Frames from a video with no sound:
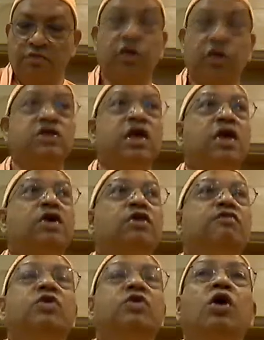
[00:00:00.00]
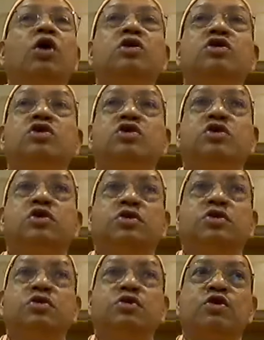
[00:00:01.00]
for the sake of knowledge
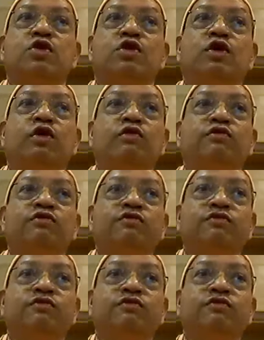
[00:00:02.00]
of